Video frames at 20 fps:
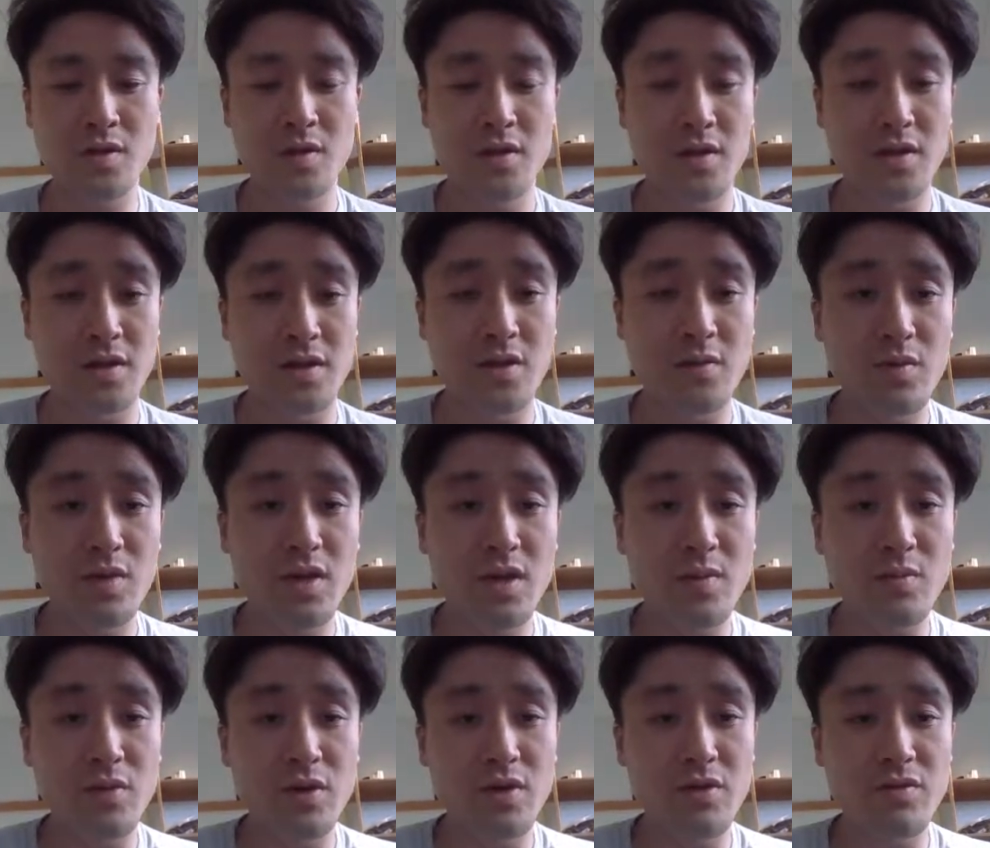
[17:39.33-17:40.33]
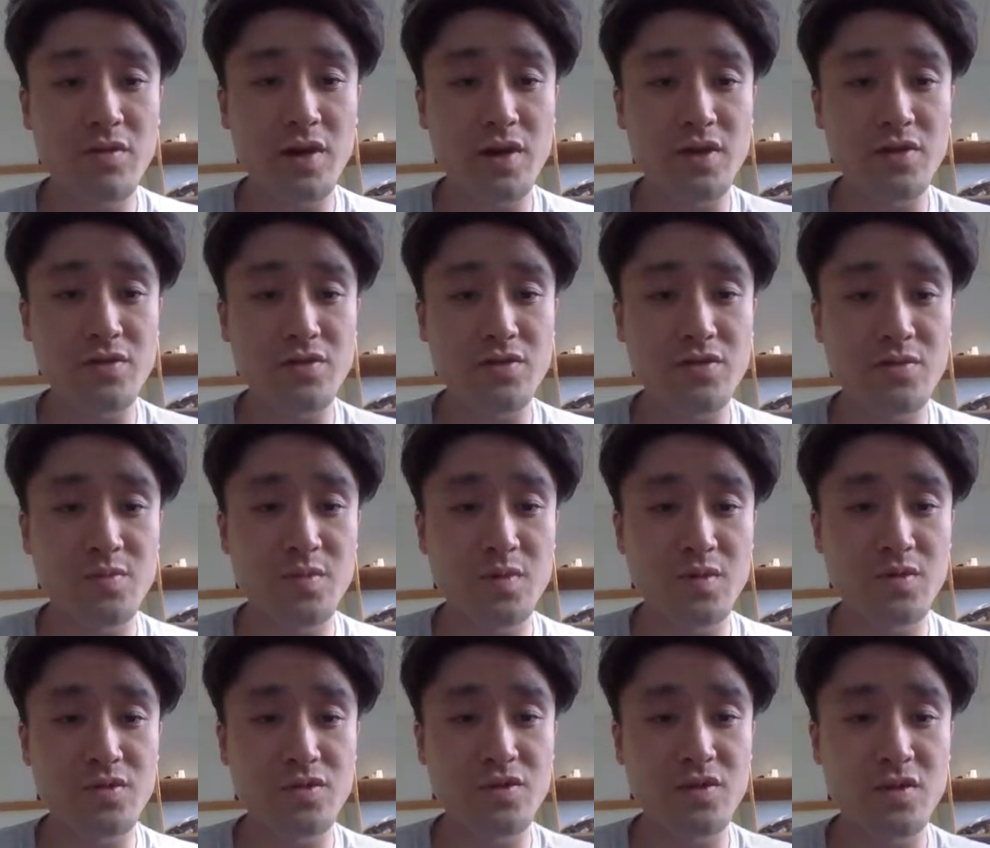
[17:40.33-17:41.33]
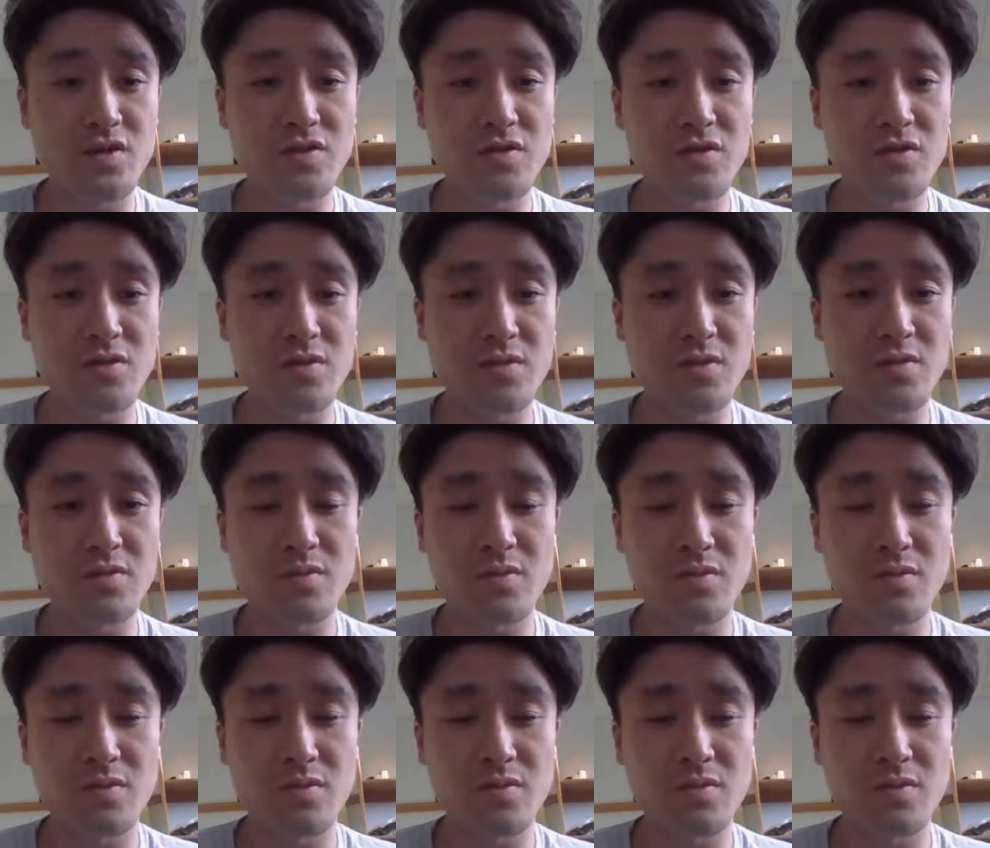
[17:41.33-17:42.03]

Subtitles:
Then we're gonna modify this response JSON